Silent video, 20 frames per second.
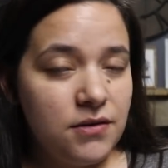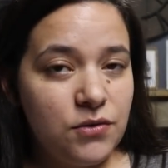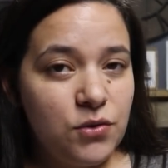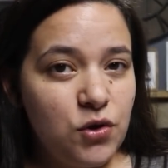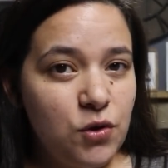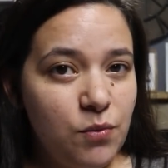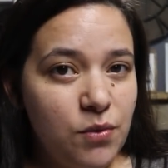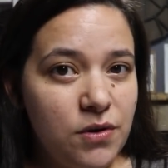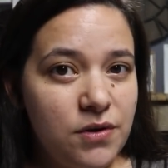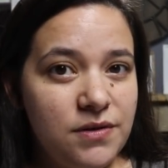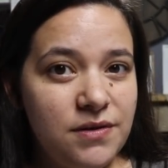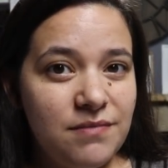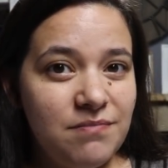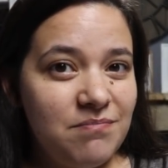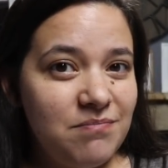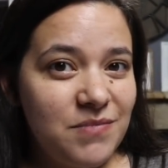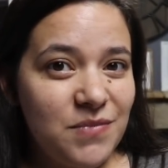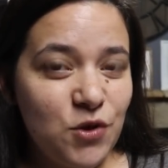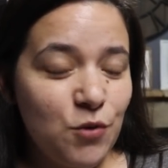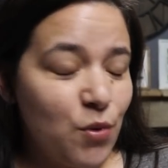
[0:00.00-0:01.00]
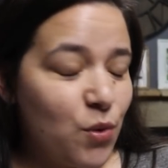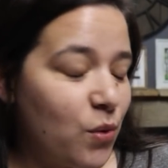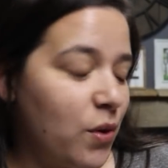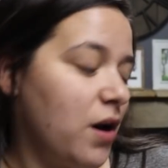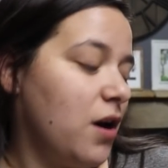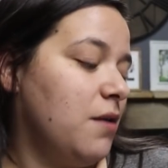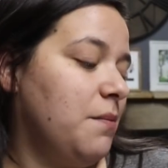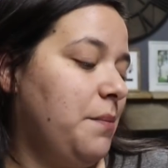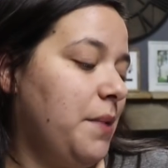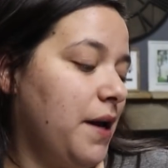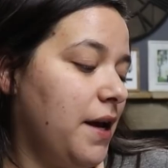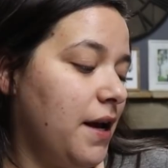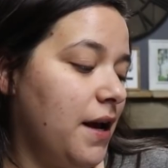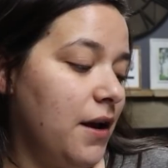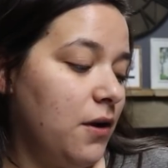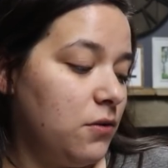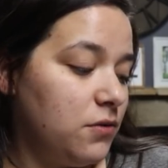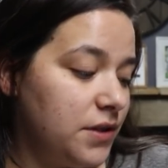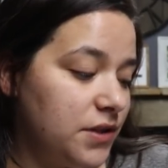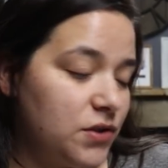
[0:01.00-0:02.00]
super, super weird, but
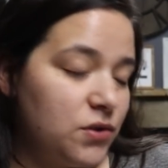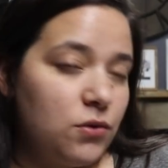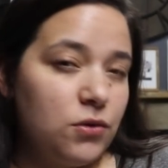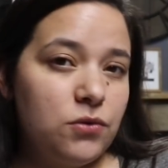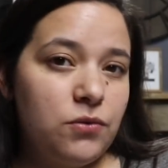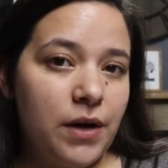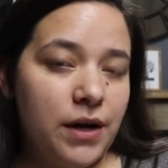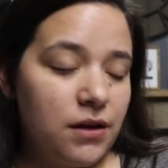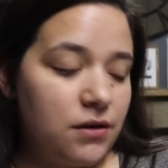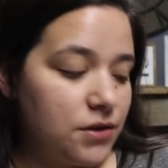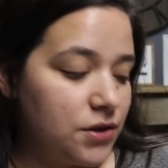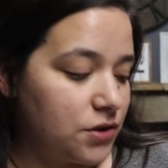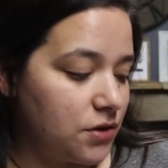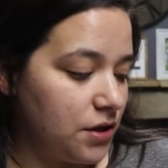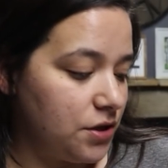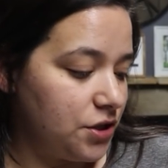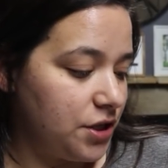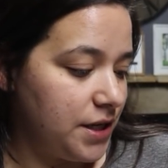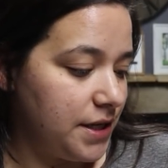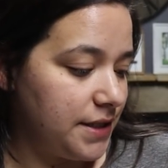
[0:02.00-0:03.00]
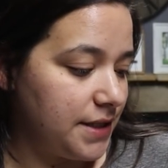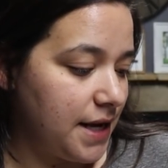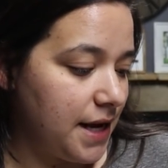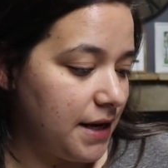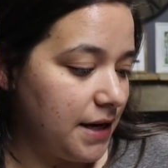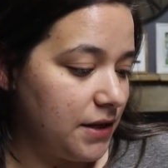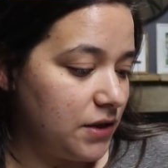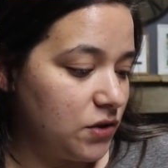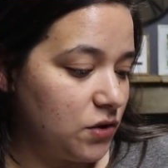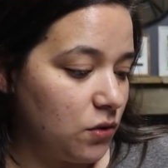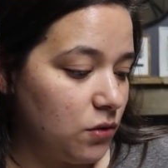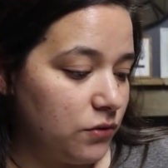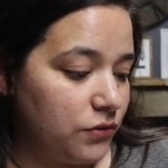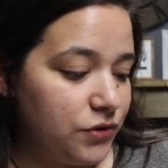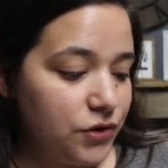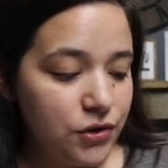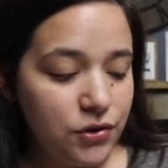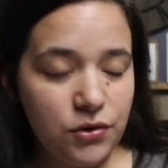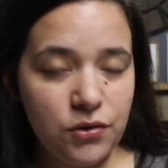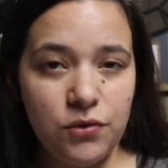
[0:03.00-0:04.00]
I only sold regular scrunchies and I
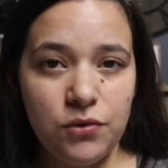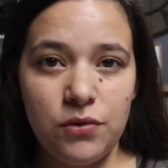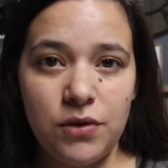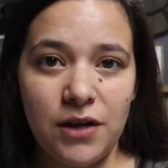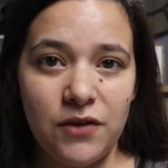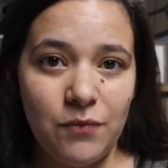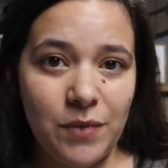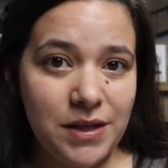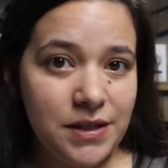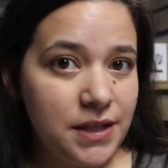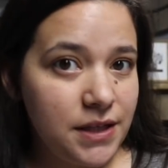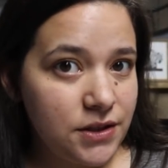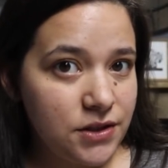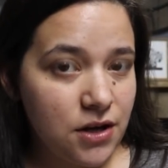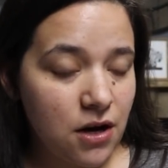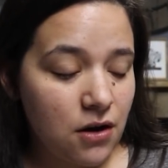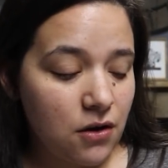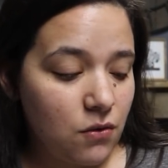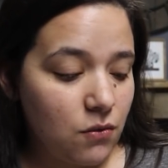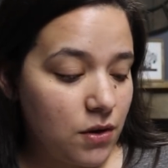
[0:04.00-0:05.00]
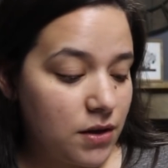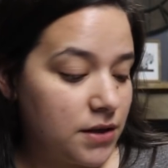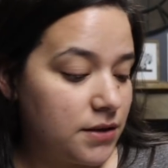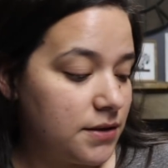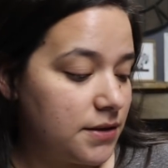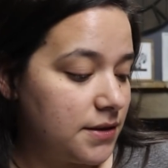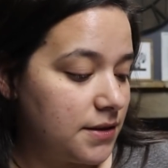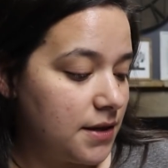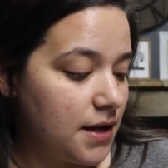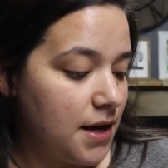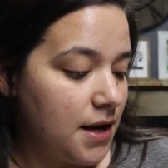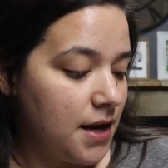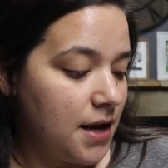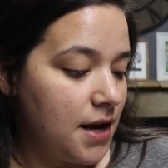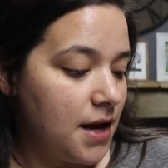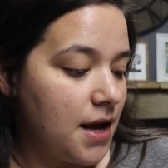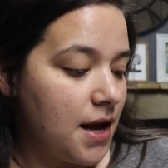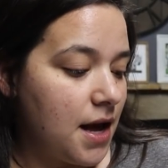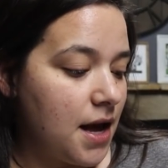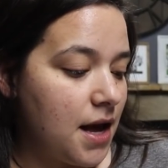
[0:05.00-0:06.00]
sold two of my TikTok ones,
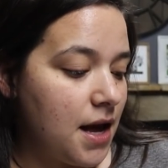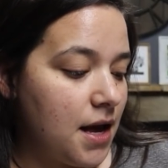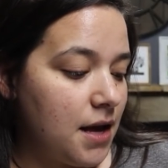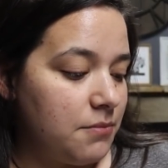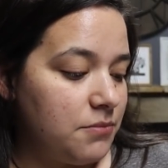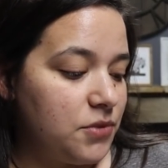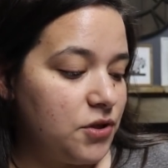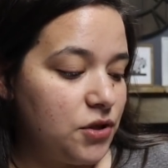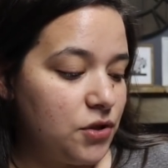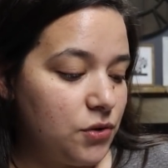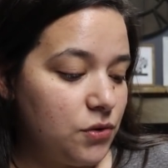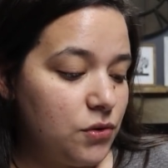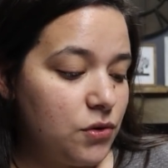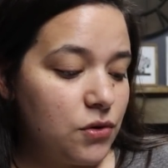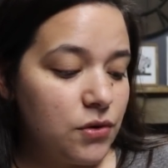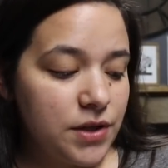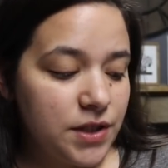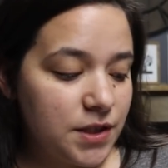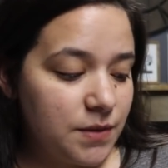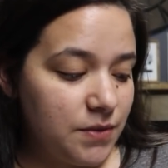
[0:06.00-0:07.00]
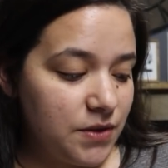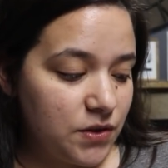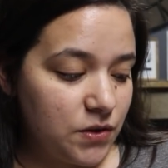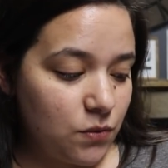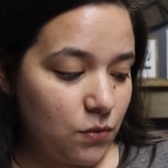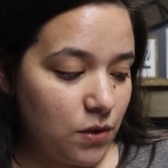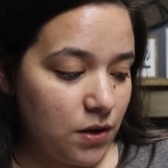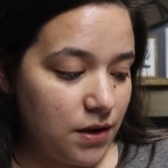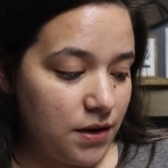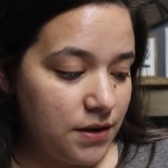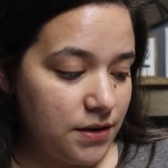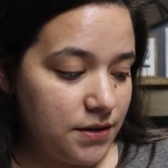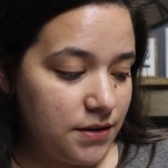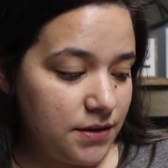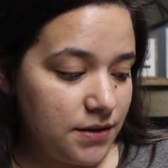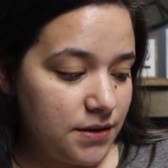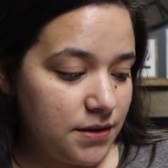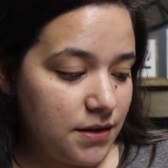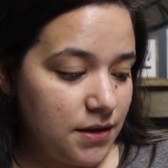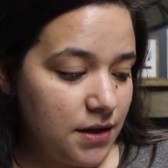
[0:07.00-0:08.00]
um, two Christmas
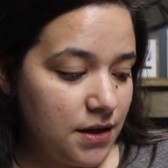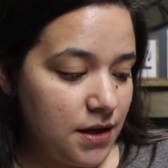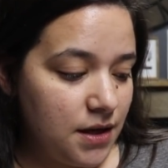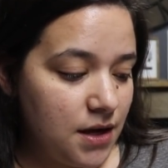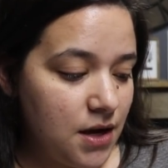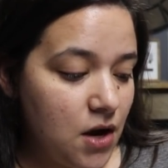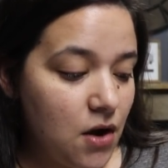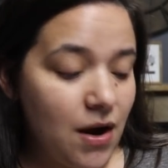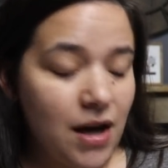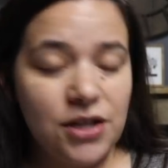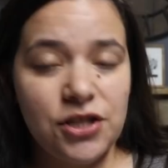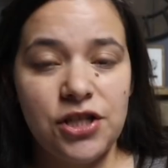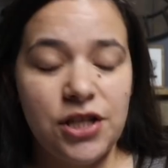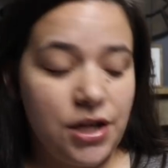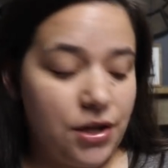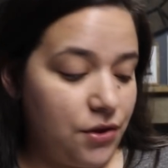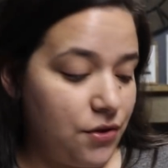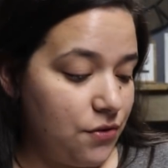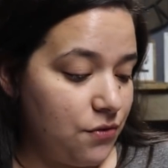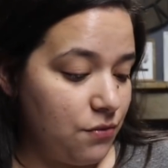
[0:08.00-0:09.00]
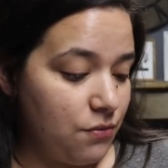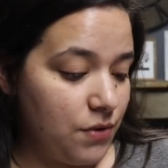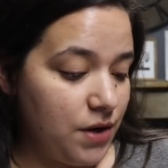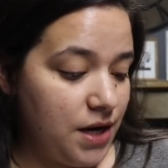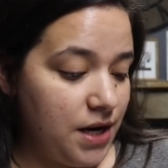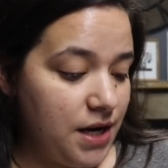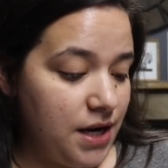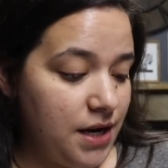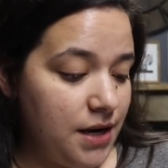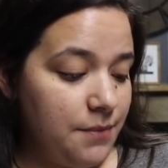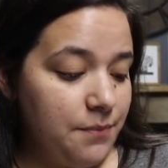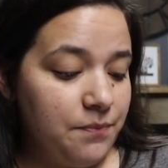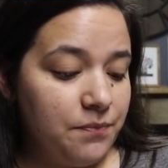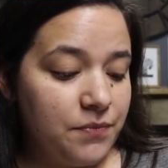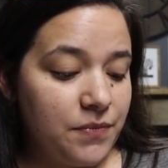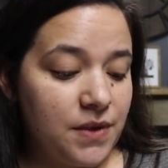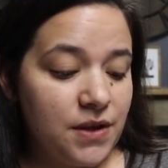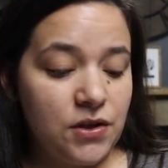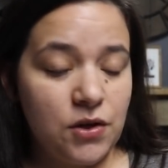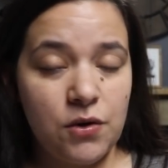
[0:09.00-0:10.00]
ones, actually three
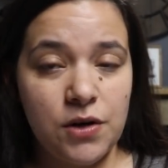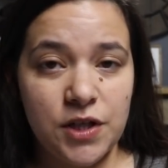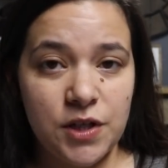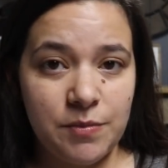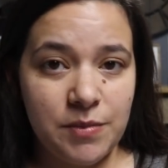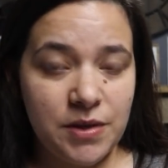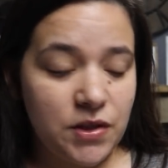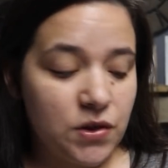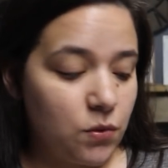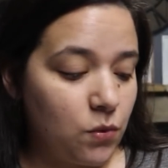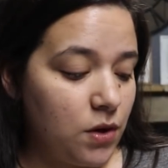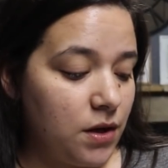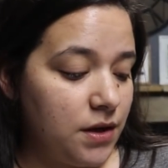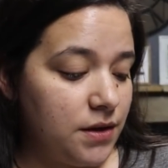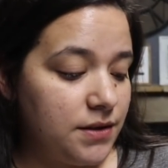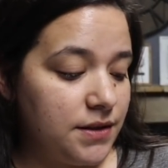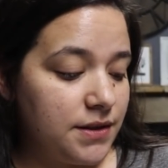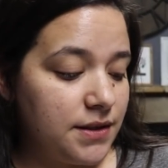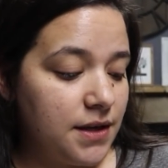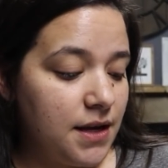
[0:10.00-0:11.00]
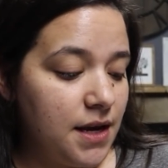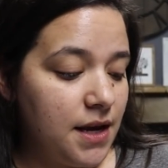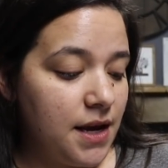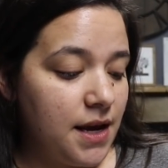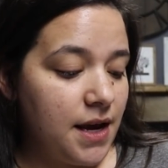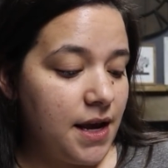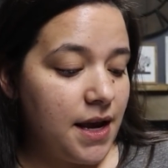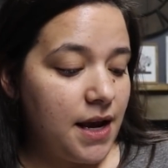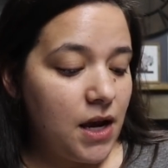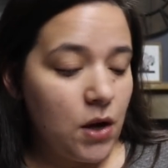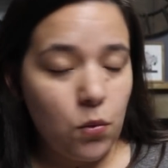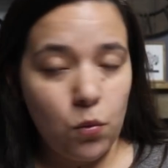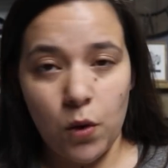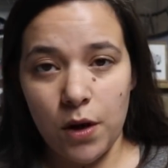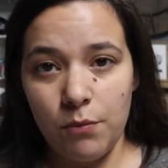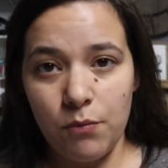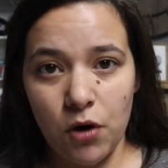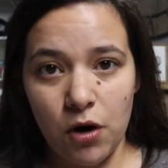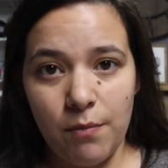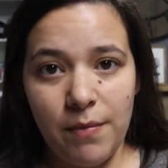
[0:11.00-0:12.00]
Christmas ones,
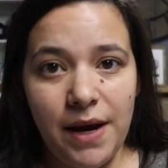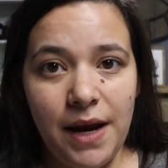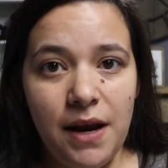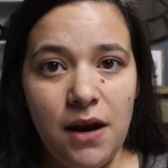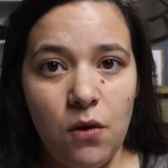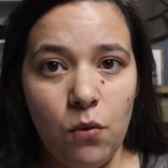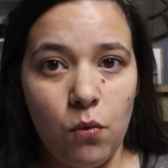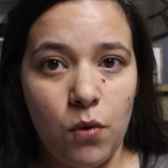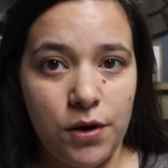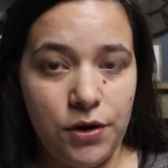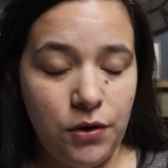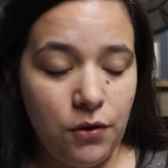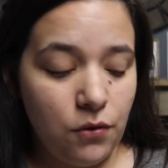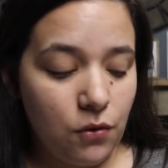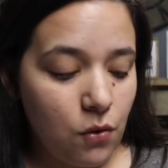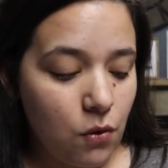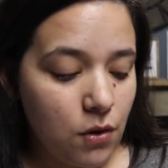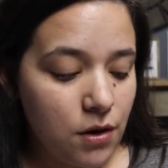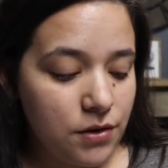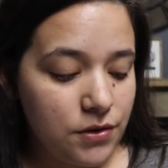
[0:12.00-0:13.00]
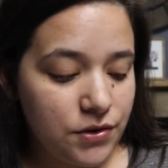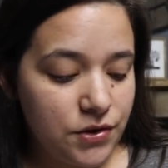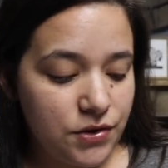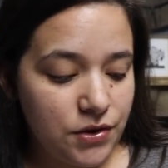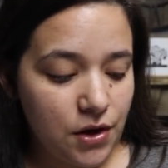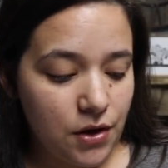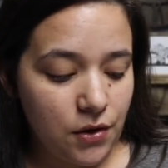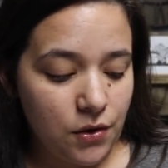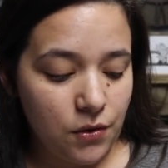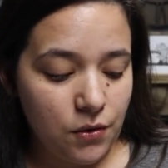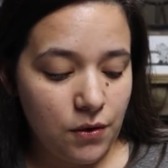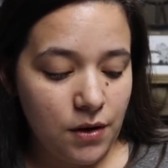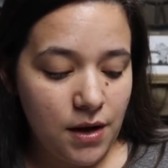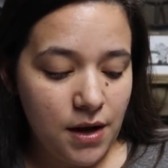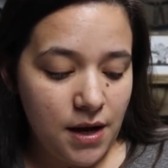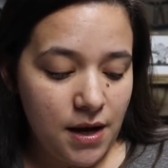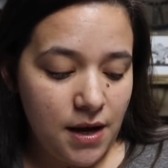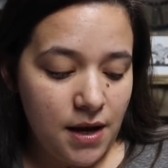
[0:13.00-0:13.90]
one mermaid and one unicorn. So